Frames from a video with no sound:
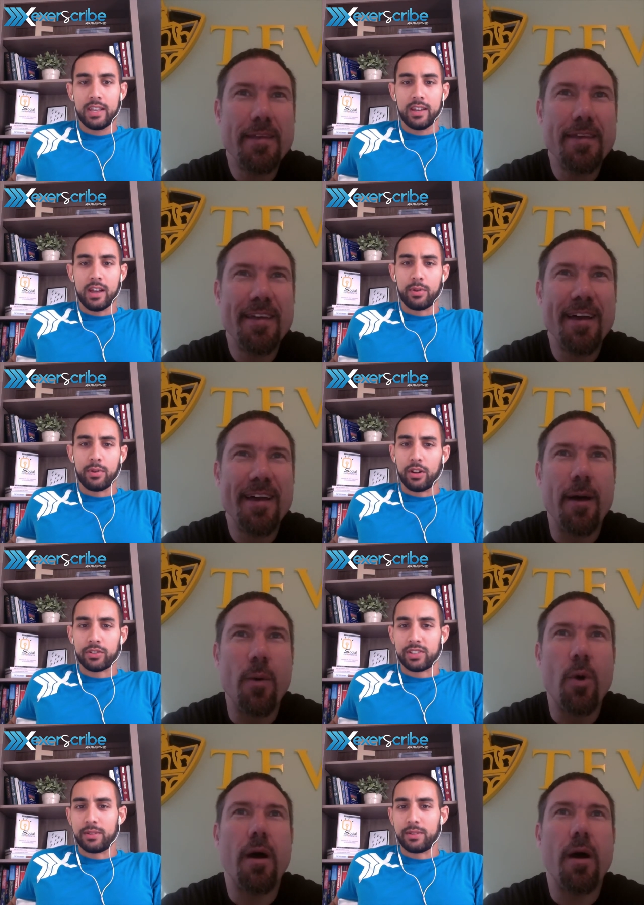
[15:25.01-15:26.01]
Speaker 1: uh, but it also
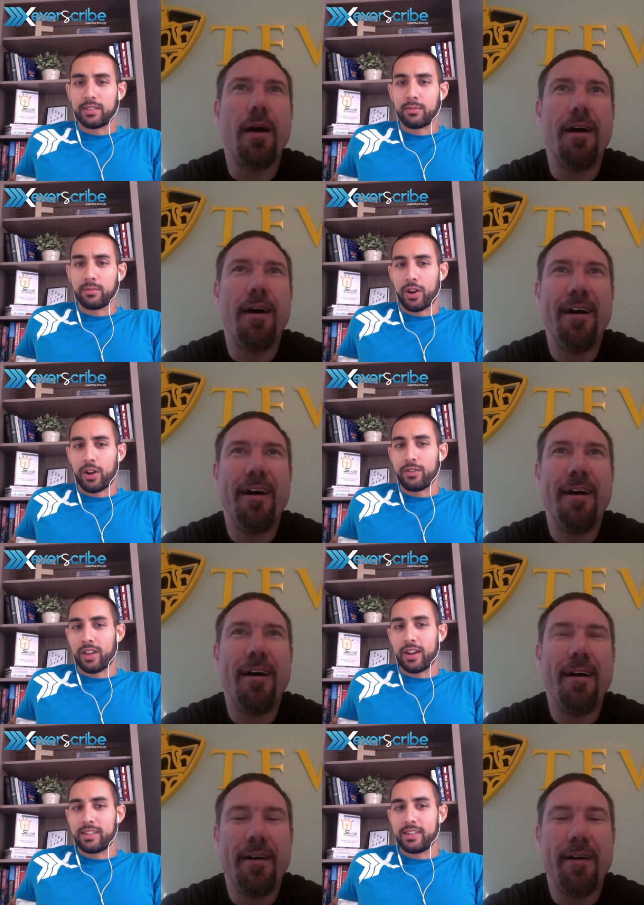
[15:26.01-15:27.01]
seems well, that some trainers are
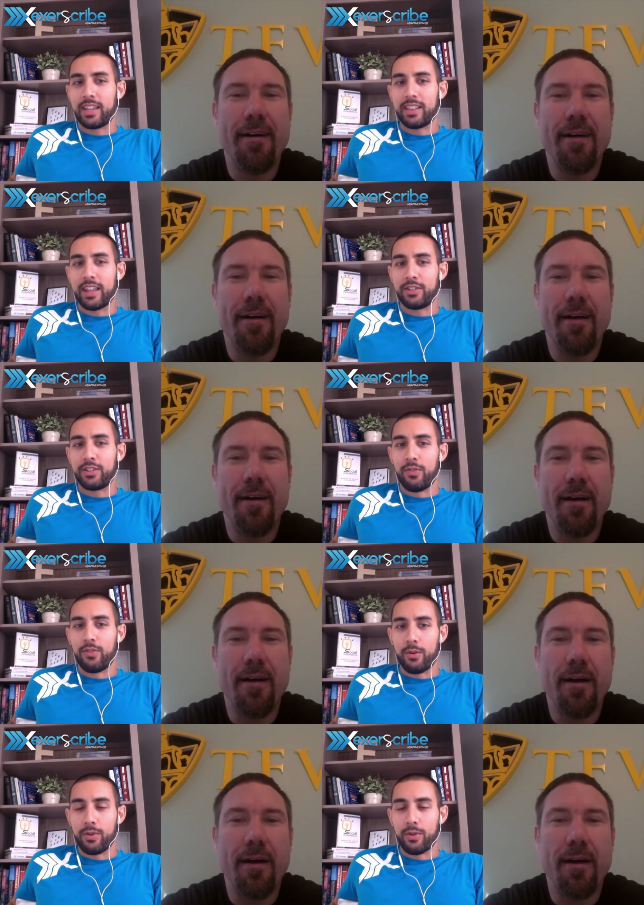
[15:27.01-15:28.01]
kind of taking that too
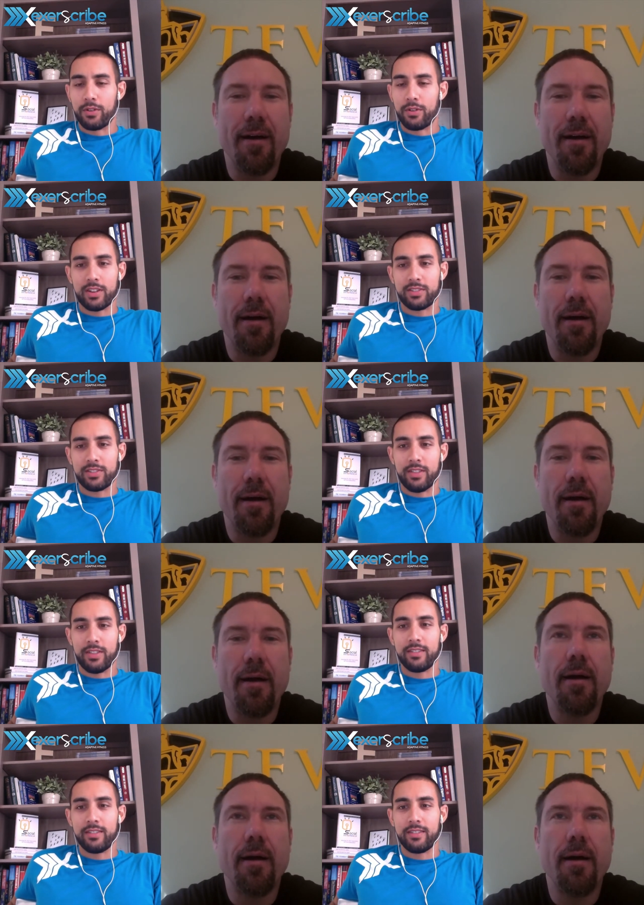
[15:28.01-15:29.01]
far. What are your thoughts on
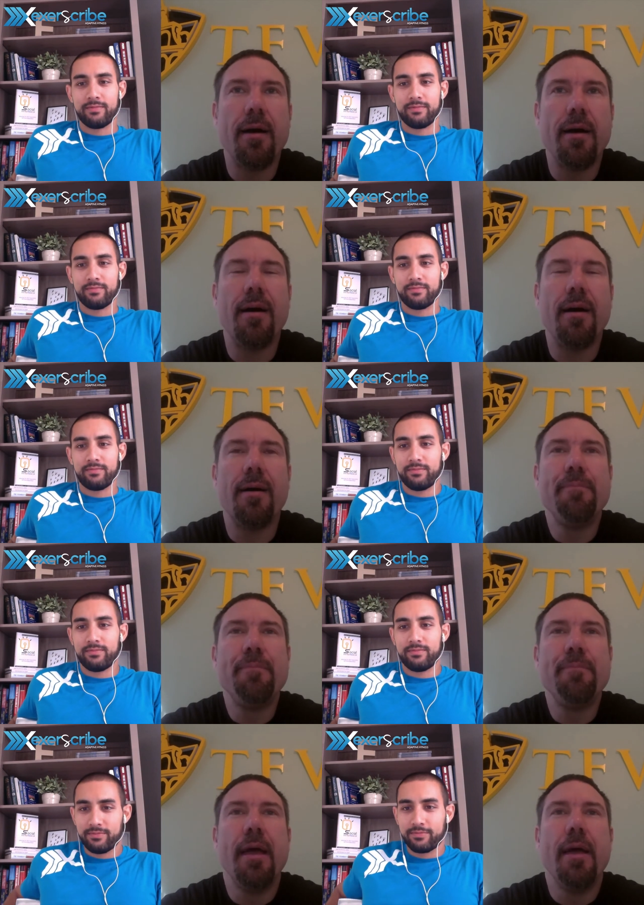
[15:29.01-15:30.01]
that?
Speaker 2: Um,
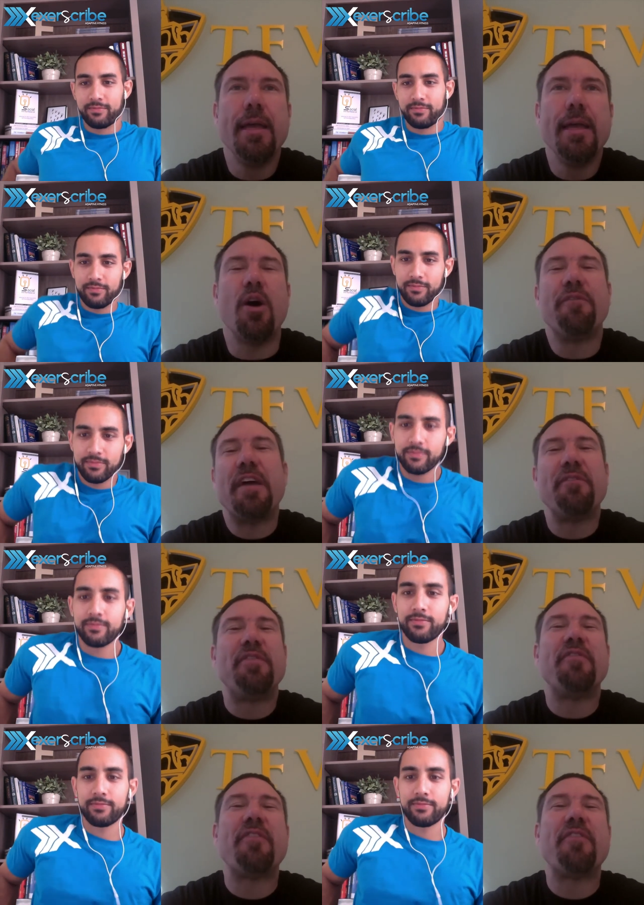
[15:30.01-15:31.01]
you know, if, if,
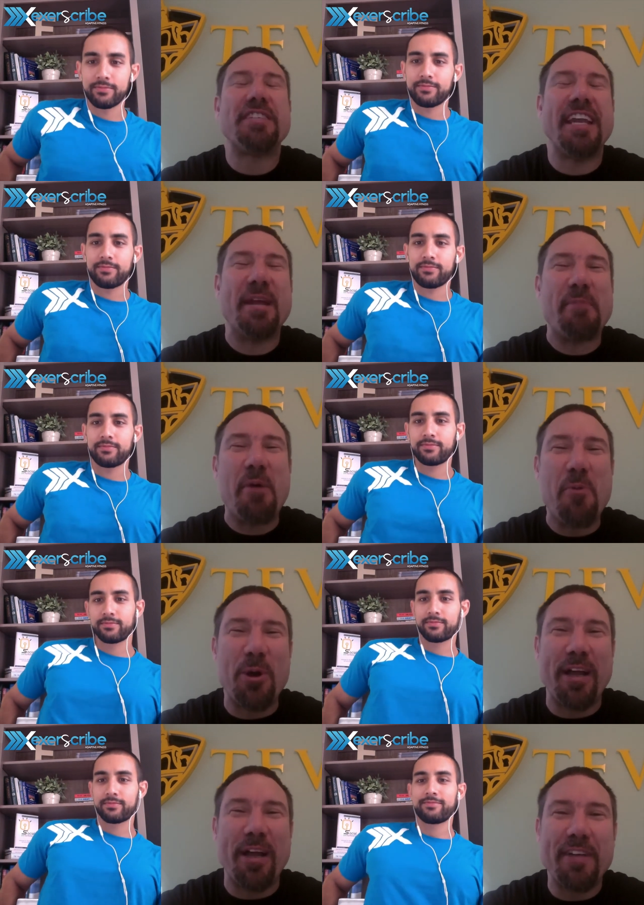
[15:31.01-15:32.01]
you've ever seen any of my
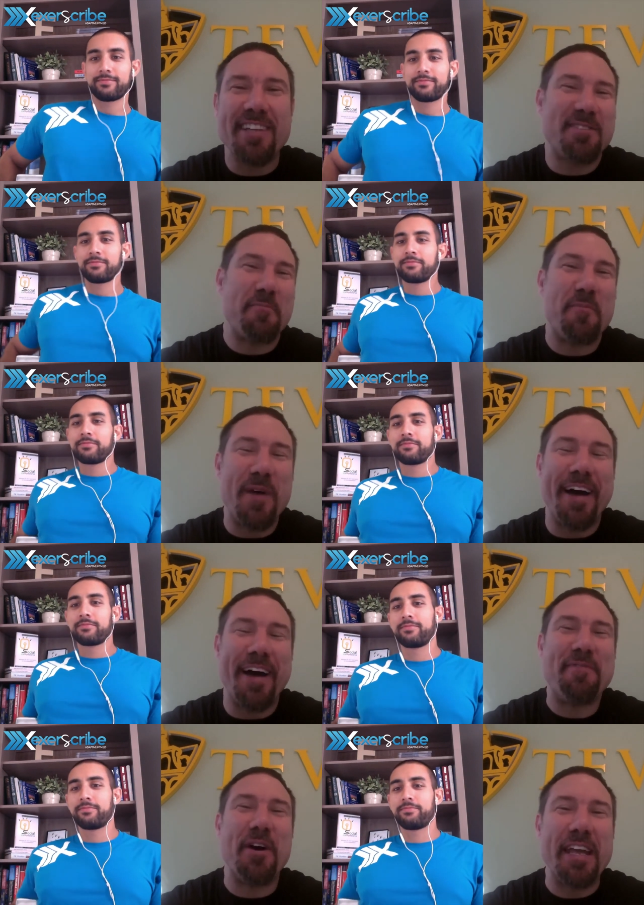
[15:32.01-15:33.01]
work, I've got some uh,
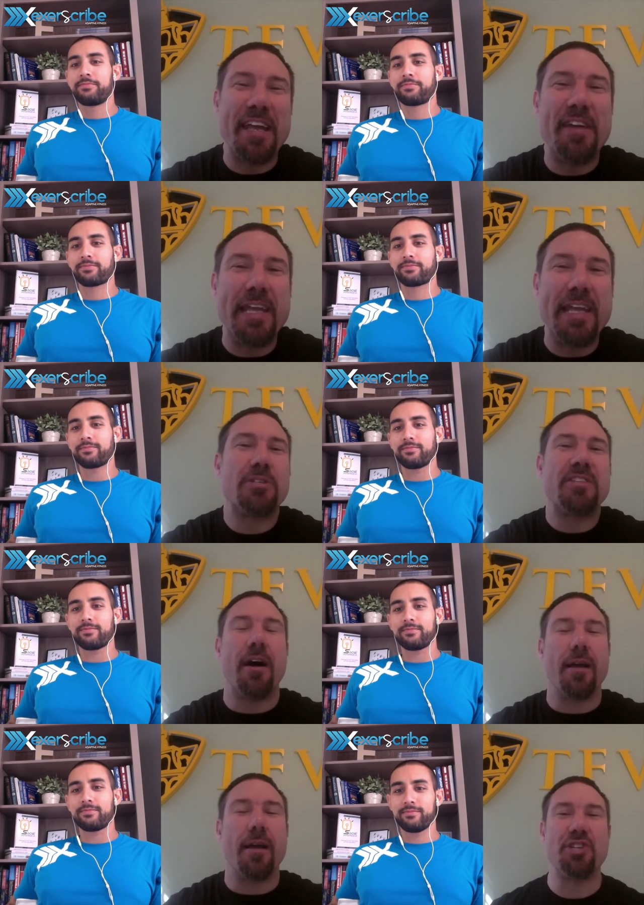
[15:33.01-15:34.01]
funny videos, tongue in